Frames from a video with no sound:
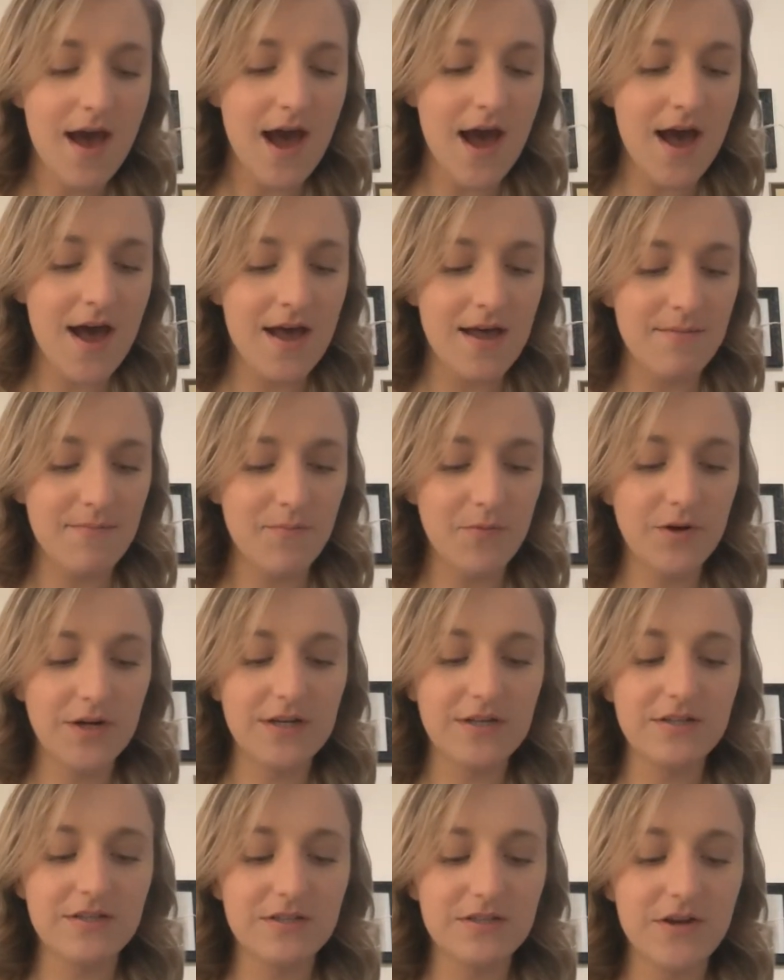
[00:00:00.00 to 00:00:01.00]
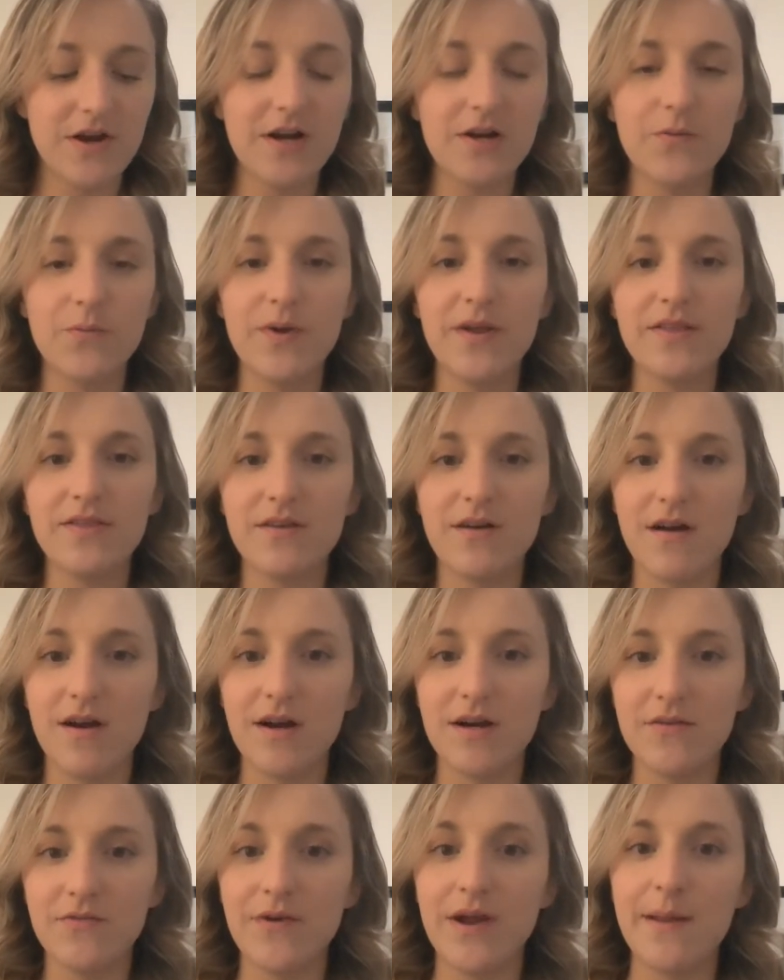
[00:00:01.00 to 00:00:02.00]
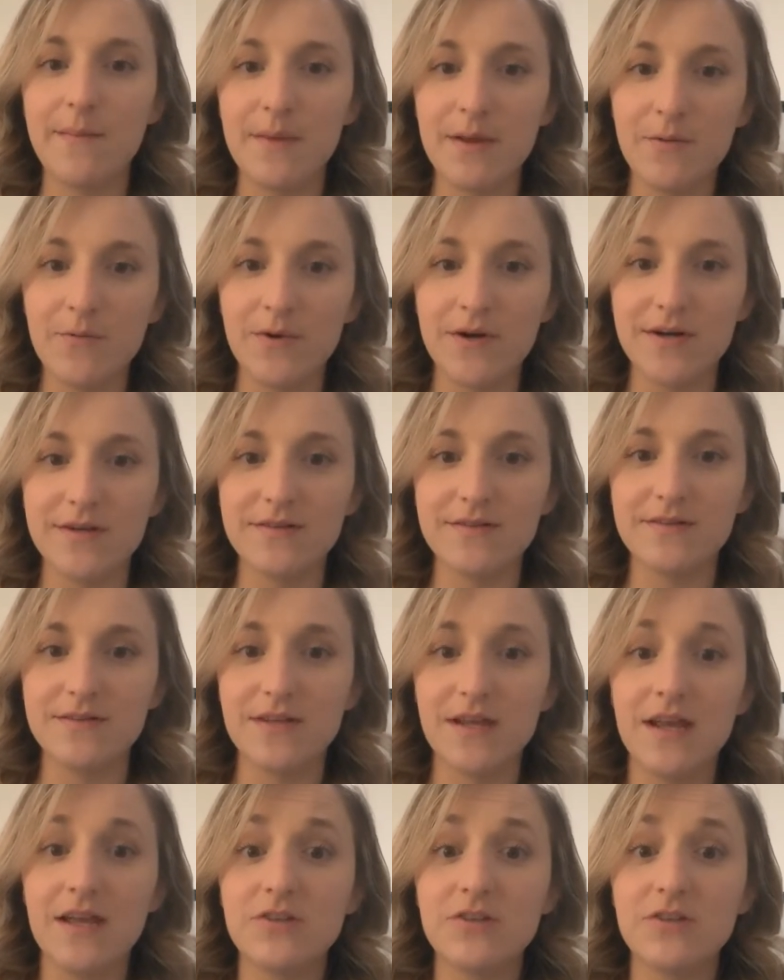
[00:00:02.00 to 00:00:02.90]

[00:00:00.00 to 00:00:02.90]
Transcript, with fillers: Um, we're going to start with our rhyming words,